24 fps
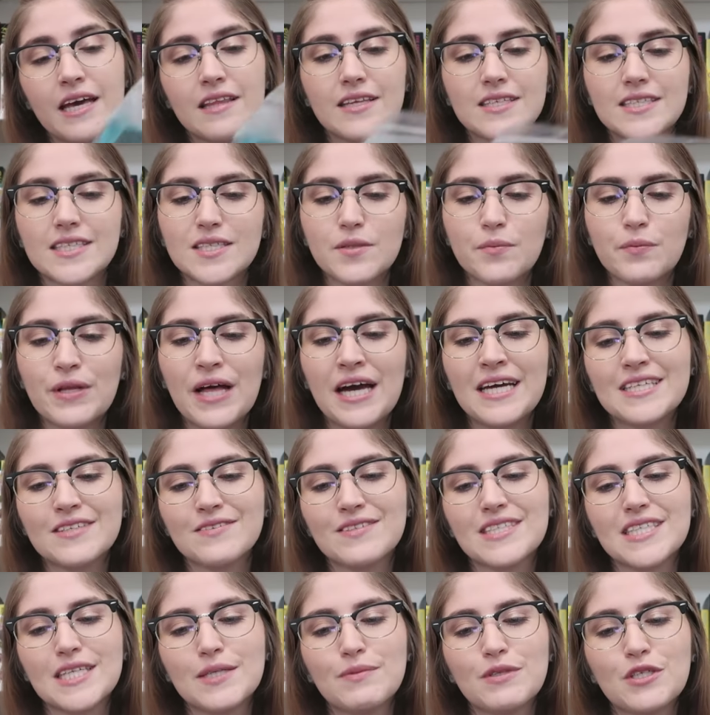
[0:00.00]
This is a blend of
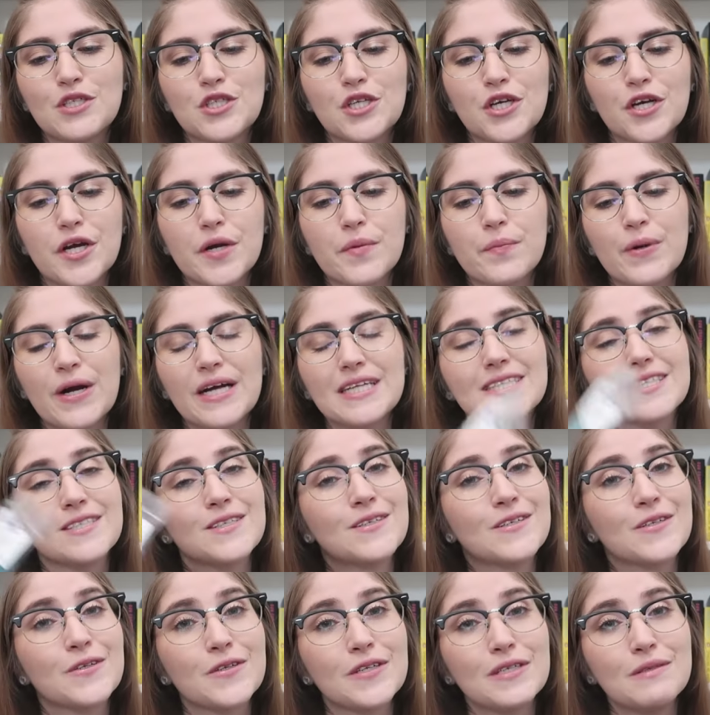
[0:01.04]
cinnamon sugar, pretzel,
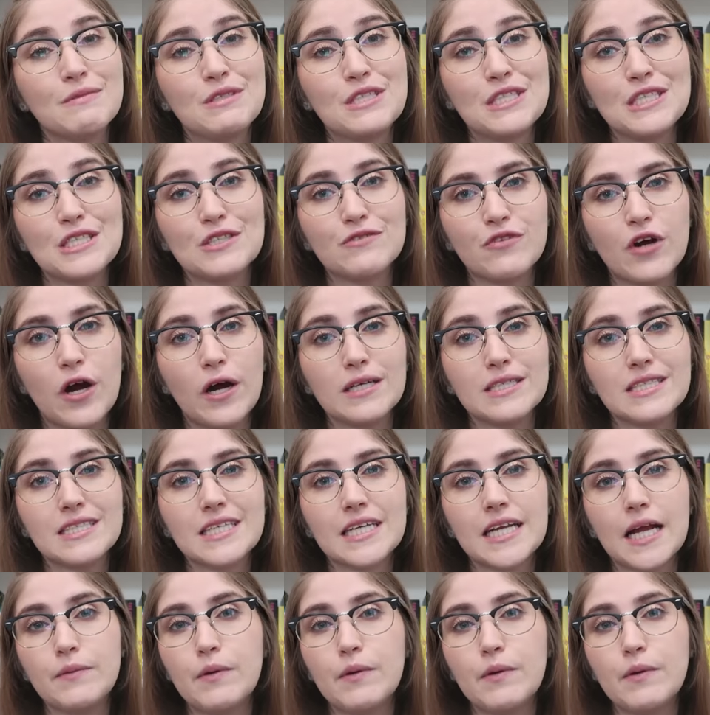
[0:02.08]
and cream cheese frosting.